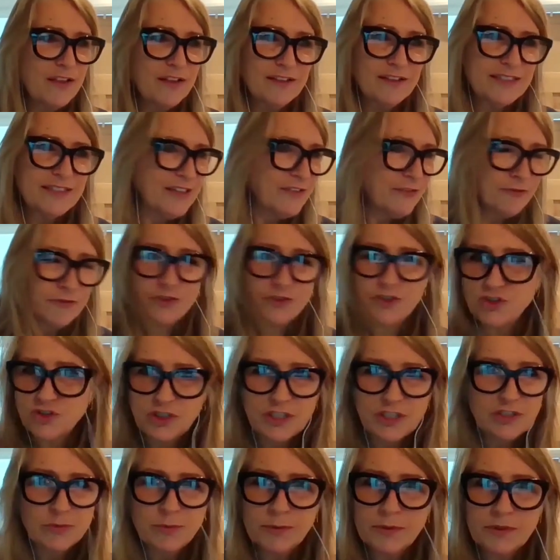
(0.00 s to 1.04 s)
different
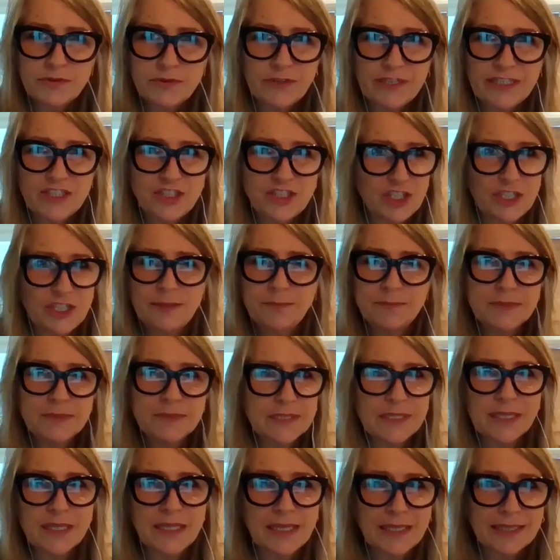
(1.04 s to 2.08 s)
treatment regimes
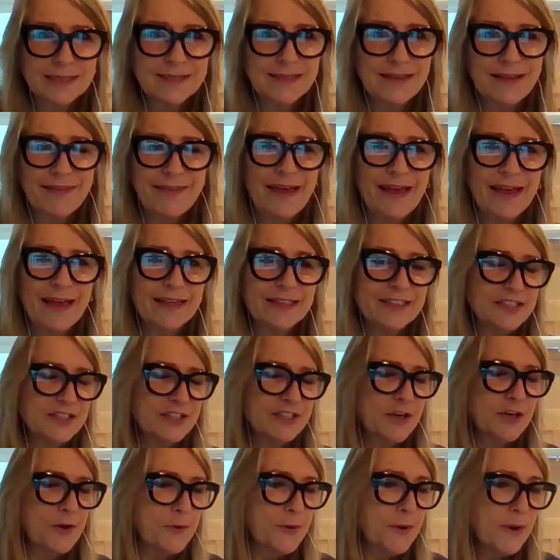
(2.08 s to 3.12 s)
and things like that.
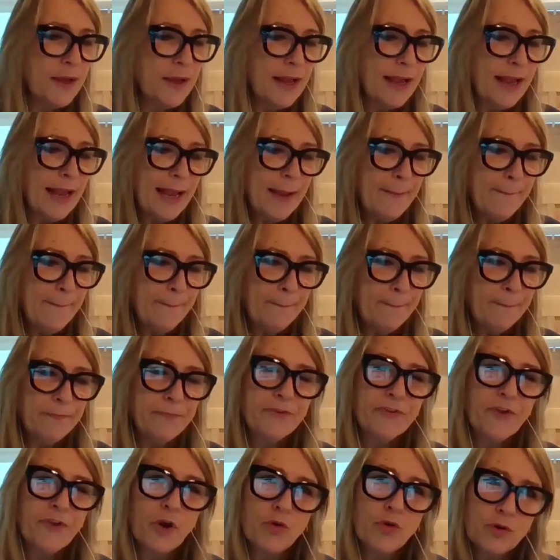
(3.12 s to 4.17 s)
So
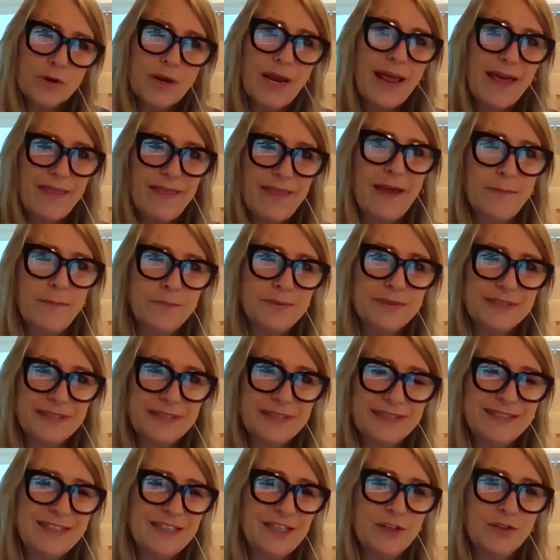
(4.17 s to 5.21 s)
don't let that,
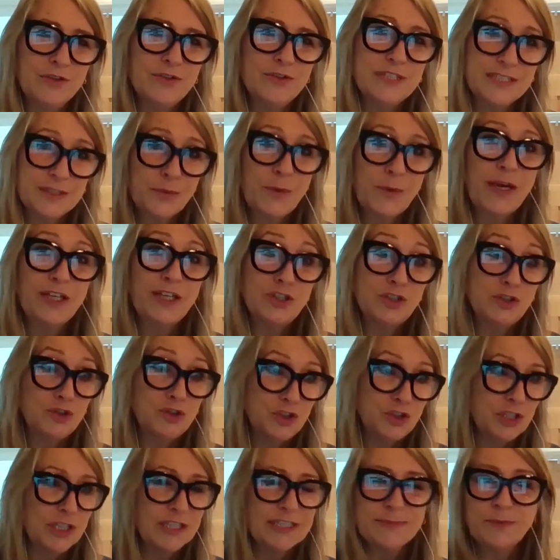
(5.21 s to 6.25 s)
dissuade you
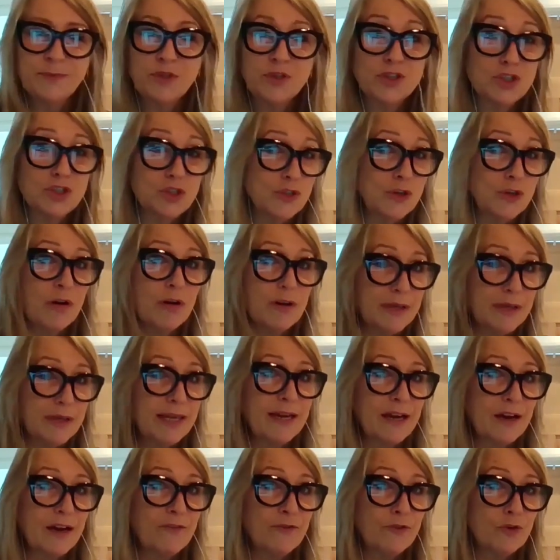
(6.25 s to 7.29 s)
just because you can't get
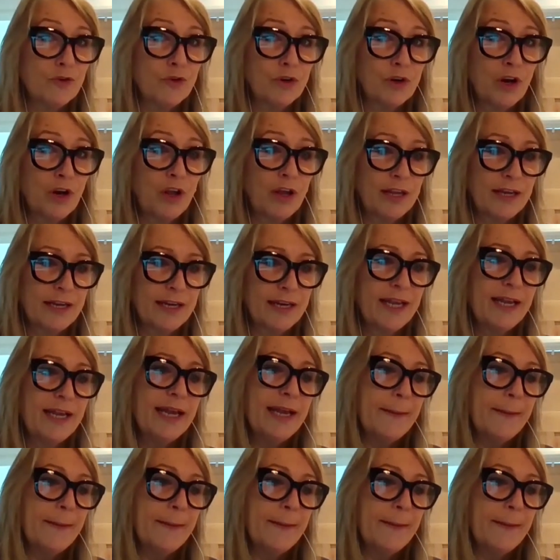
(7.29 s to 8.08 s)
cover online.